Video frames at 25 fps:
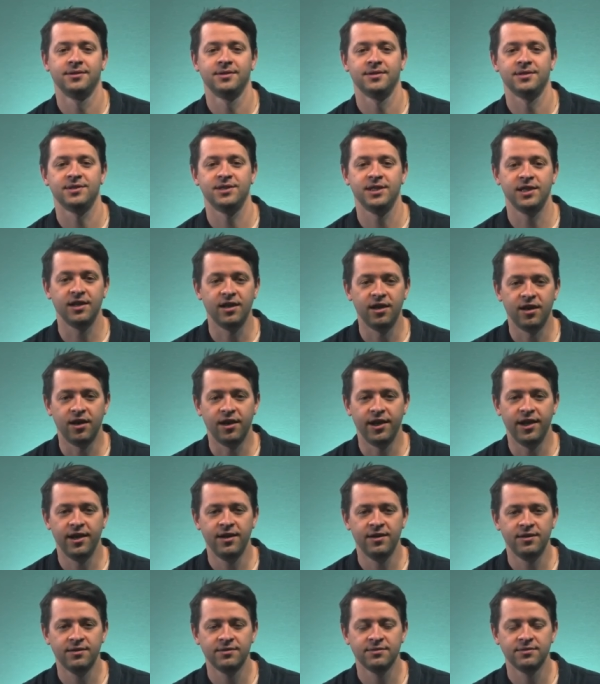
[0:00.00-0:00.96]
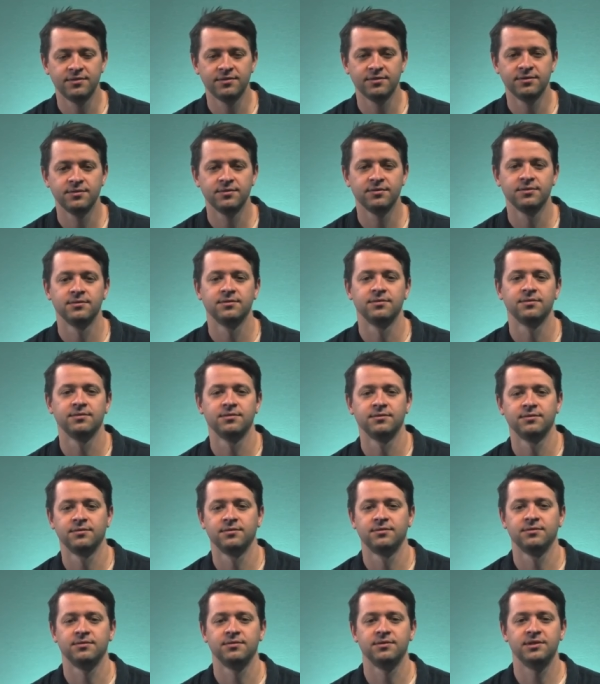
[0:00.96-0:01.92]
Is he a liar?
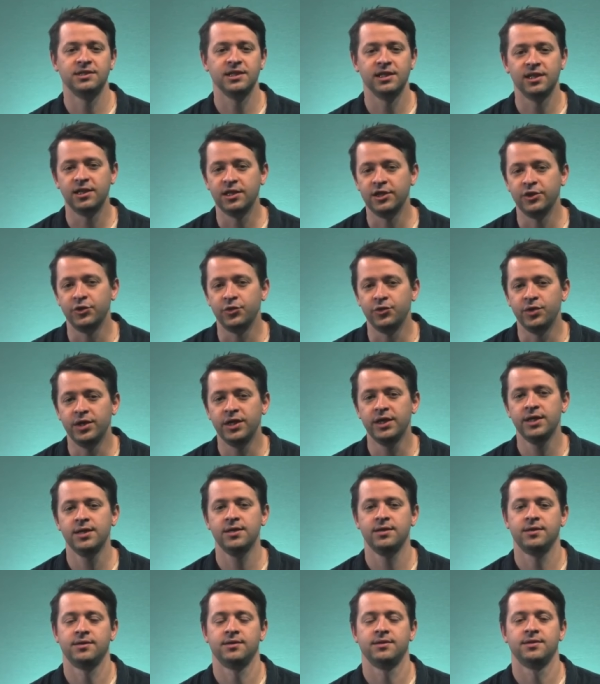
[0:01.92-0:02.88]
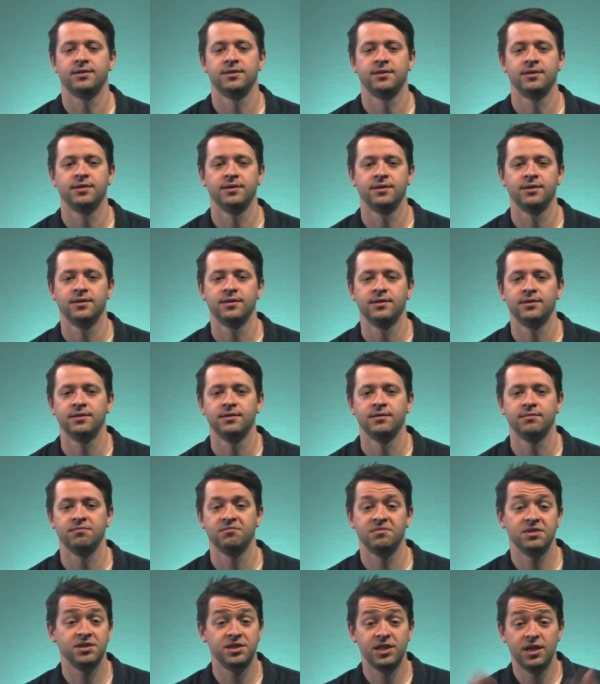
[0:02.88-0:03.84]
Is he a loony?
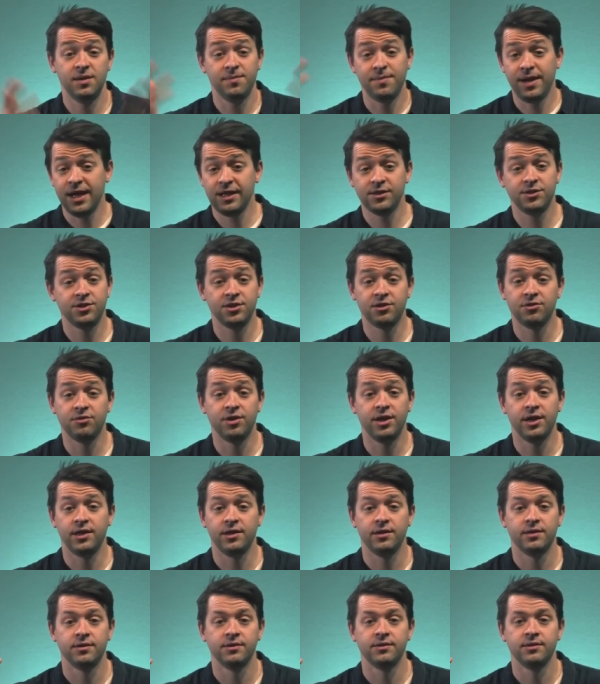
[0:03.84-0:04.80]
Is he imaginary?